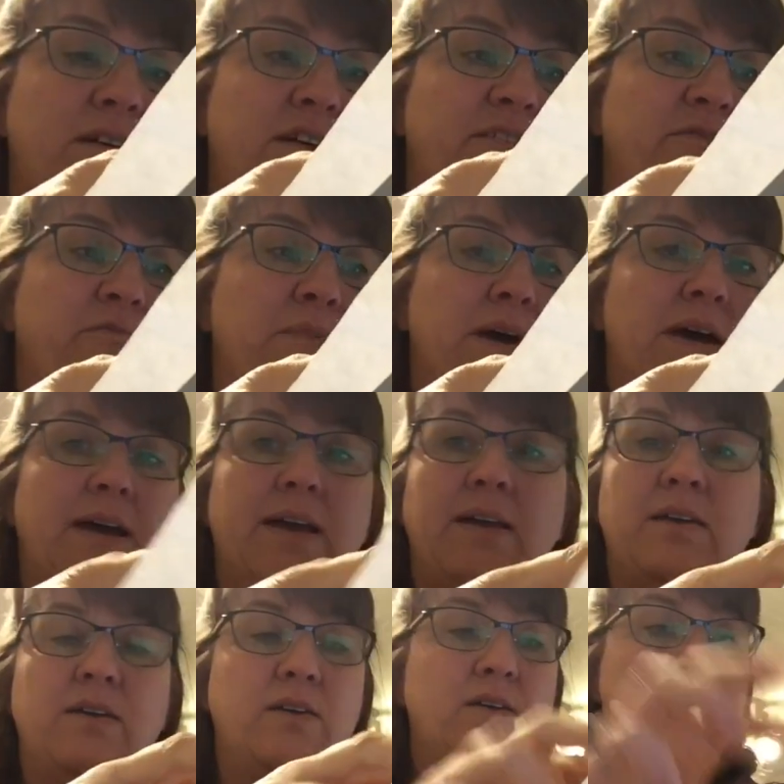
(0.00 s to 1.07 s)
of my
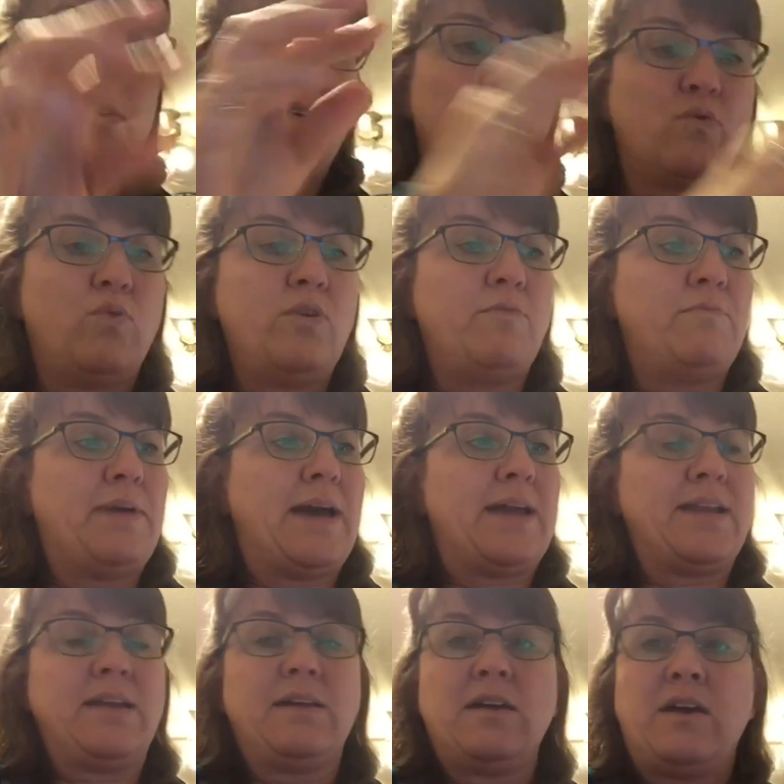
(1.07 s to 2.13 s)
quilt
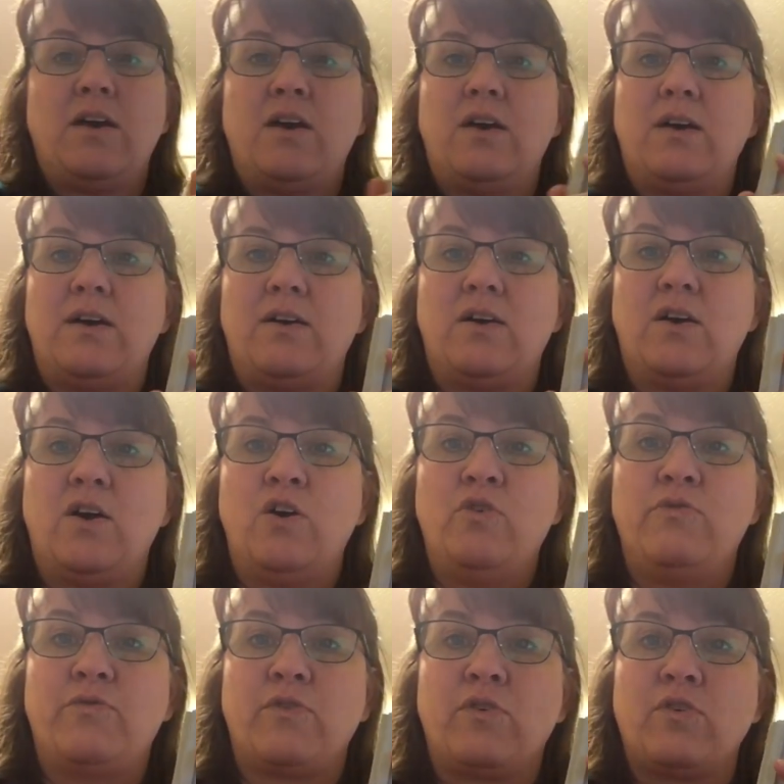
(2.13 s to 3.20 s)
batting
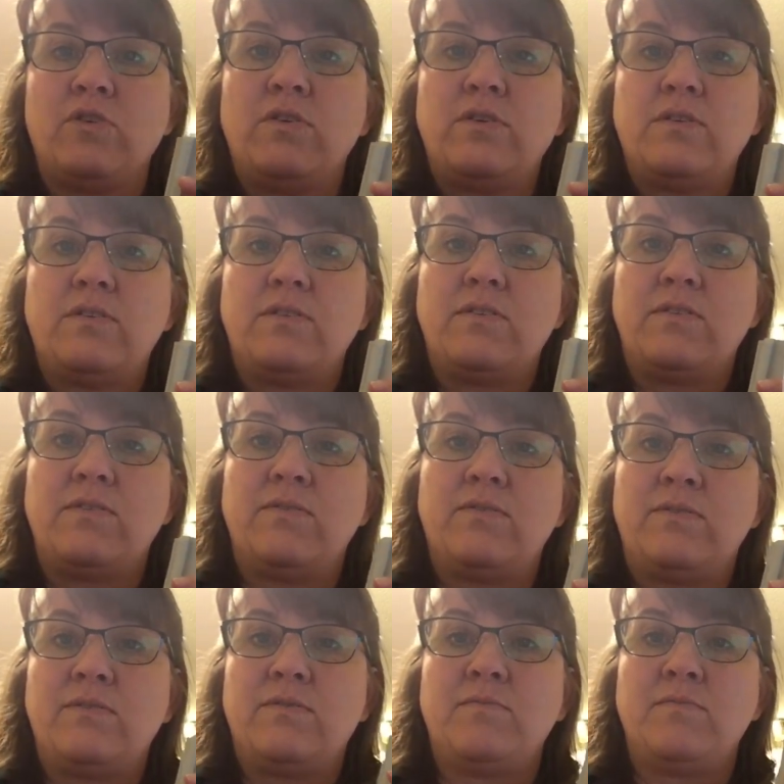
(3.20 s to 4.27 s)
over
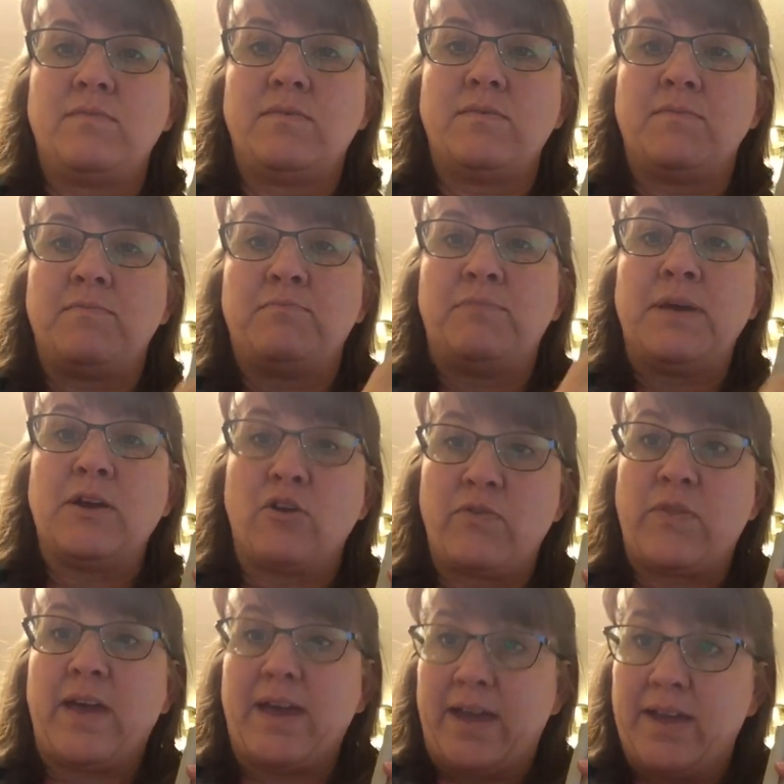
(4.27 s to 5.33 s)
bigger
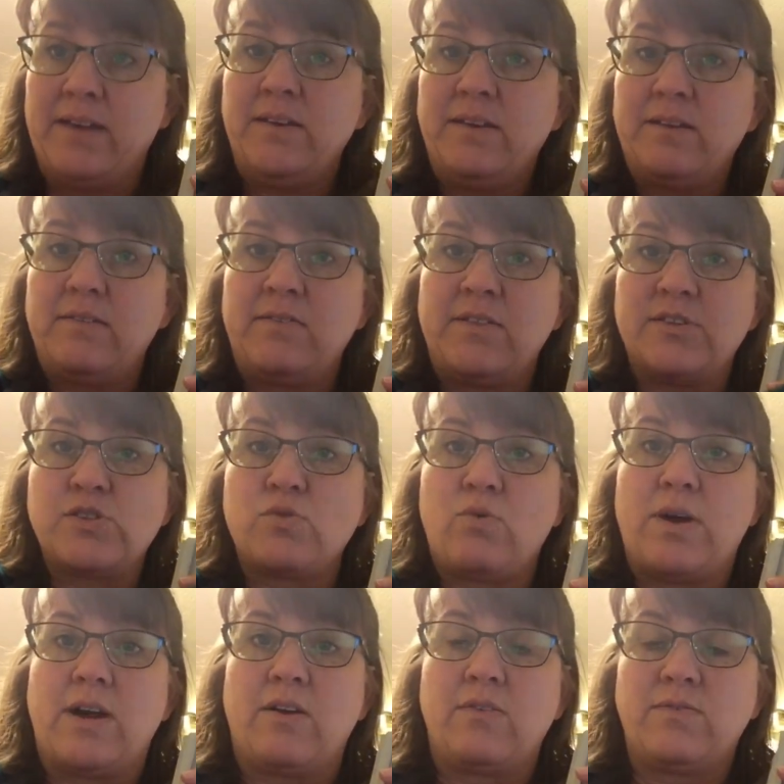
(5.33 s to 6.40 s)
than the
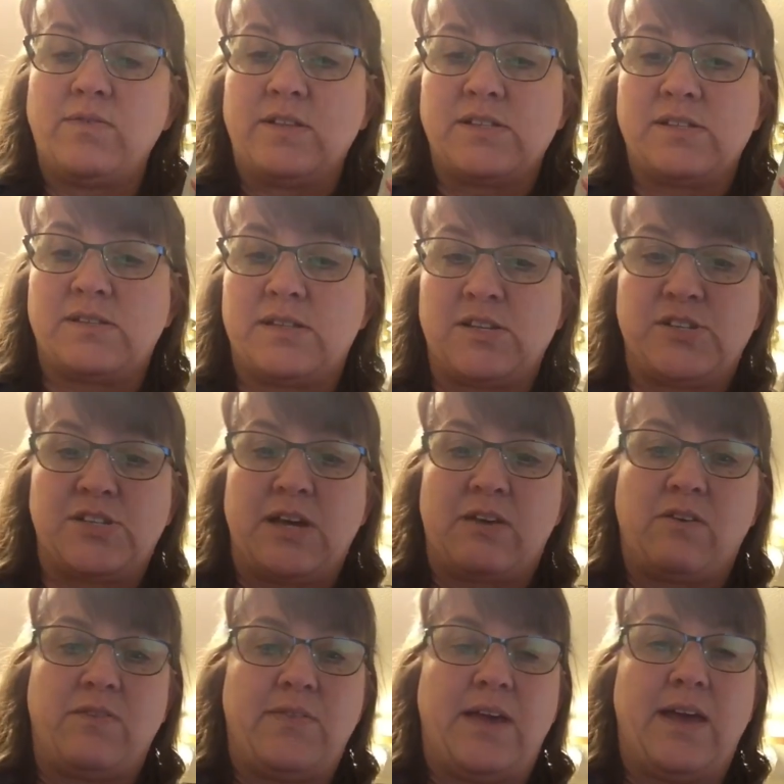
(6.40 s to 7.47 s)
square that's stitched
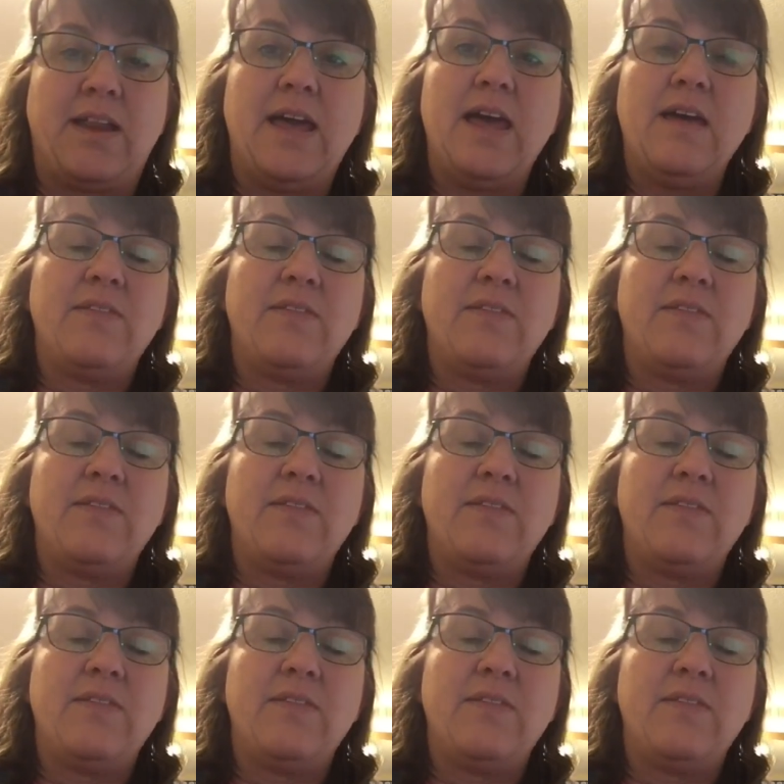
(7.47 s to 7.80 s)
out on that.